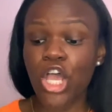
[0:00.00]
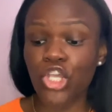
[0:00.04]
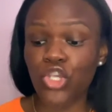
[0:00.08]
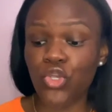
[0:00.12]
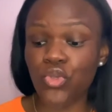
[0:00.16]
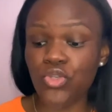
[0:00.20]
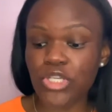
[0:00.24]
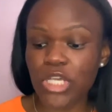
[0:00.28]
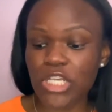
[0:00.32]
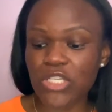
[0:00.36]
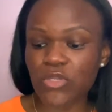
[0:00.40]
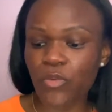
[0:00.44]

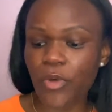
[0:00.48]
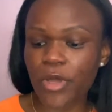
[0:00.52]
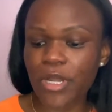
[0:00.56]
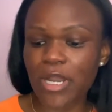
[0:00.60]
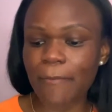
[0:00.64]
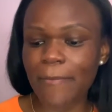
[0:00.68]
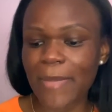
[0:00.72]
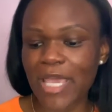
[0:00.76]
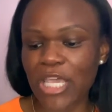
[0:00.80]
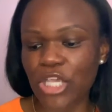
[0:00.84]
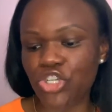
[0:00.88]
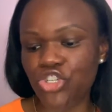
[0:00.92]
You just want
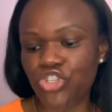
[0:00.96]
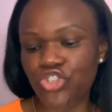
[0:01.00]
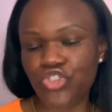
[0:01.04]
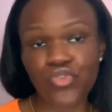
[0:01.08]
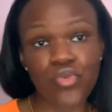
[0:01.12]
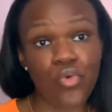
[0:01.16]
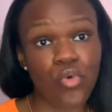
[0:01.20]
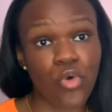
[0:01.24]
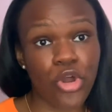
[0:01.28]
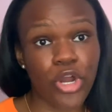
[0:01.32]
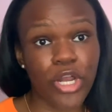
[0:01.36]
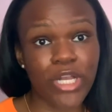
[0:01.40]
to make
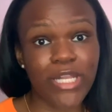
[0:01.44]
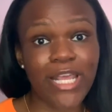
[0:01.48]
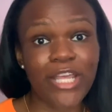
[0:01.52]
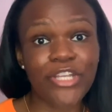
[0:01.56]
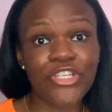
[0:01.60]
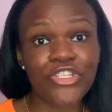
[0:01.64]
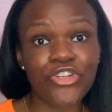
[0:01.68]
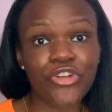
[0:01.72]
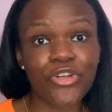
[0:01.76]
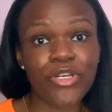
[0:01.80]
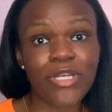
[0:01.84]
sure that you're